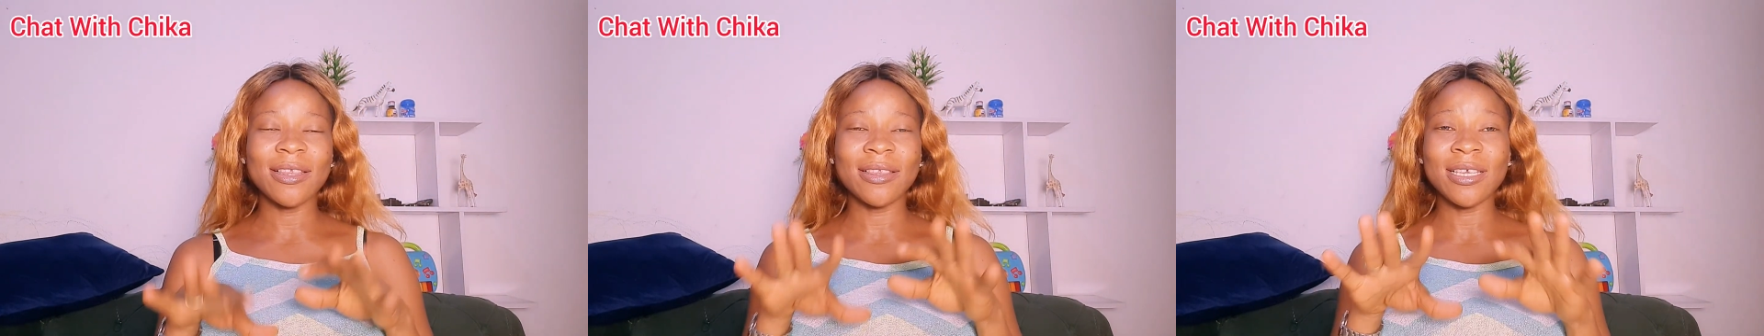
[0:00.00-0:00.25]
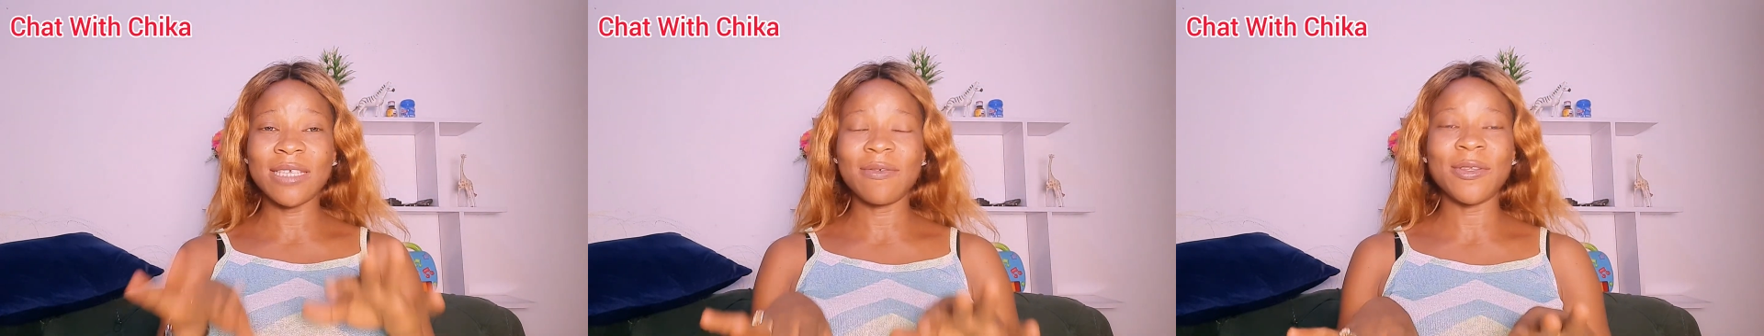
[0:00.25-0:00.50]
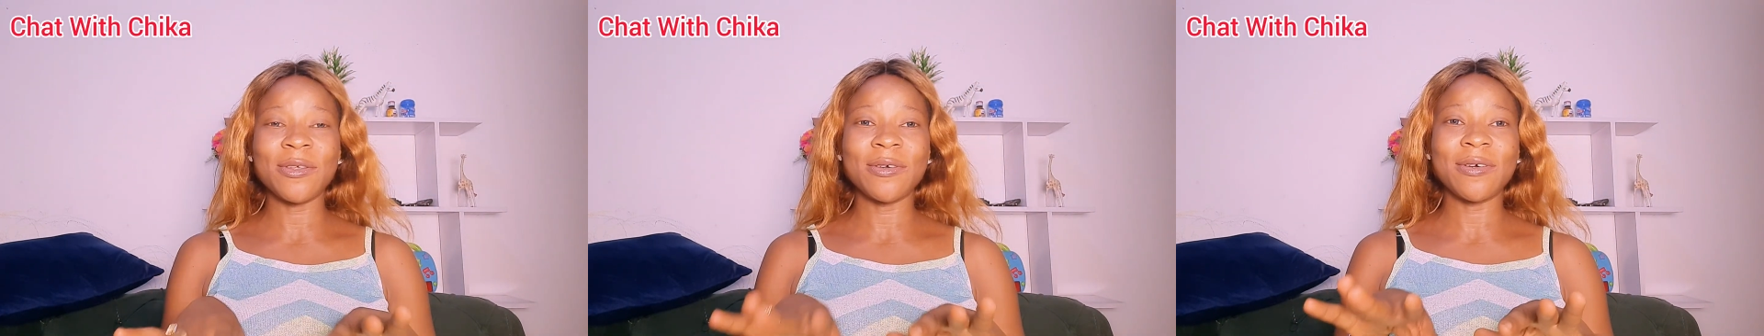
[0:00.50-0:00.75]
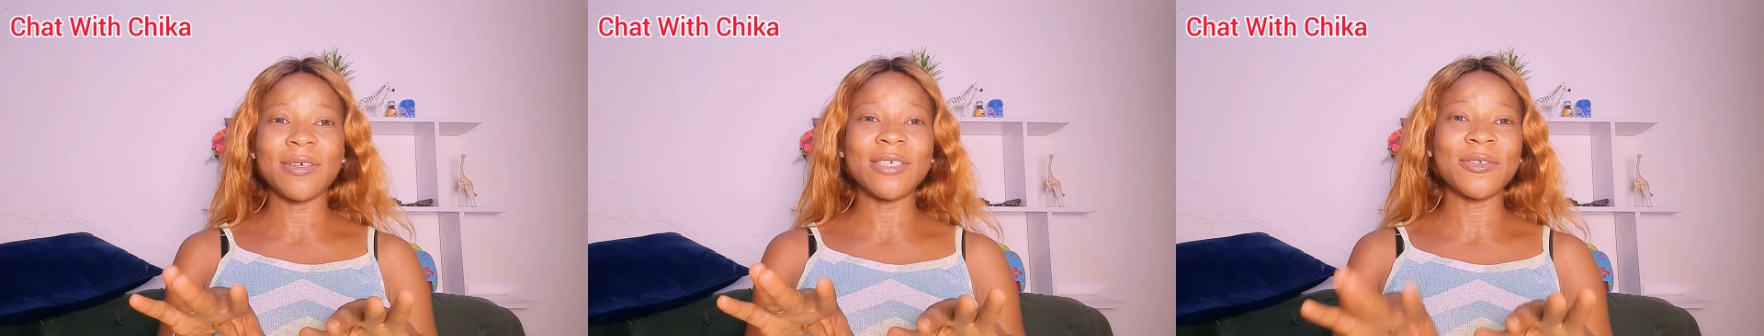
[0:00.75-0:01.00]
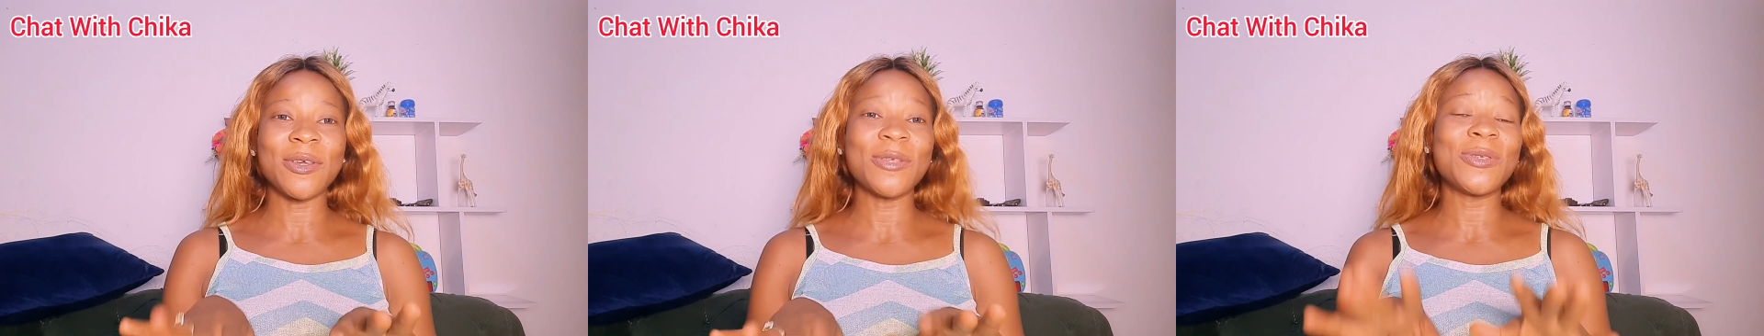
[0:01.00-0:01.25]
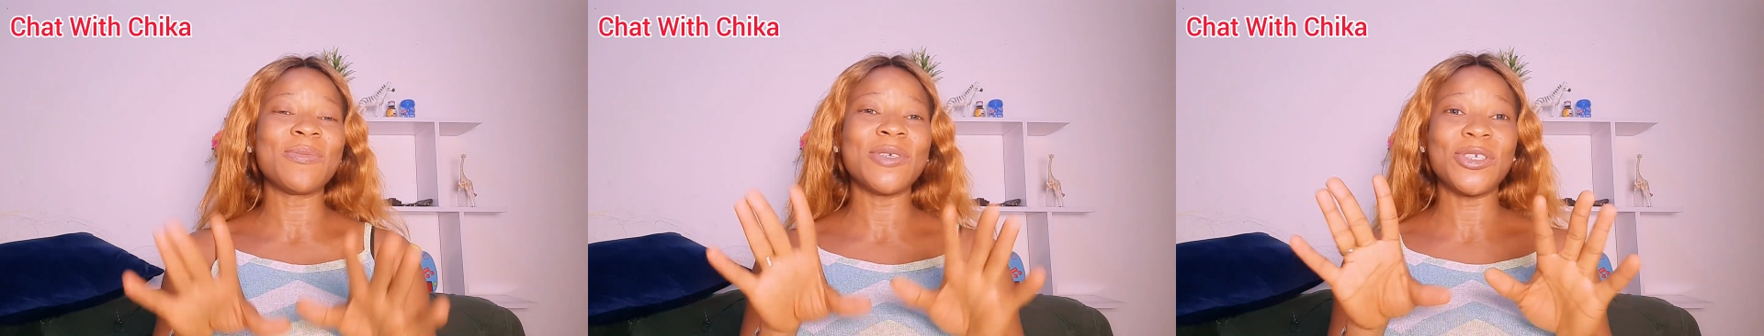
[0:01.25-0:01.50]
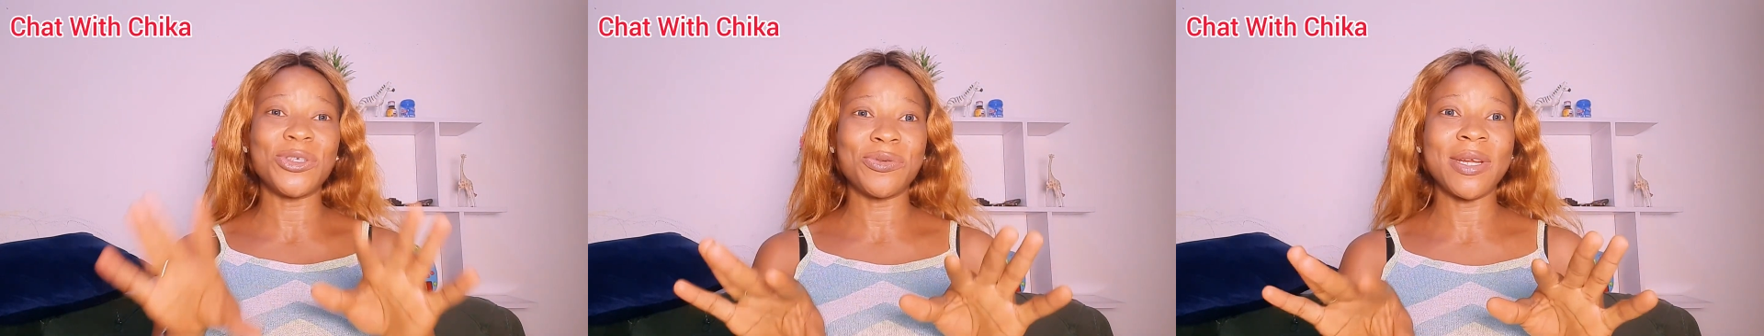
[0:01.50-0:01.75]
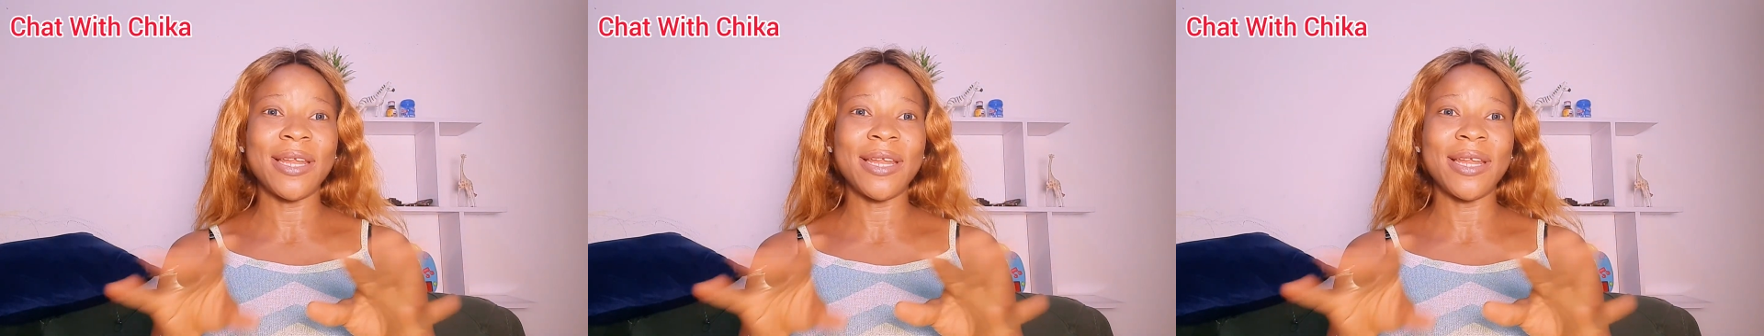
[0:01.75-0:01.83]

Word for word: this video is going to be straight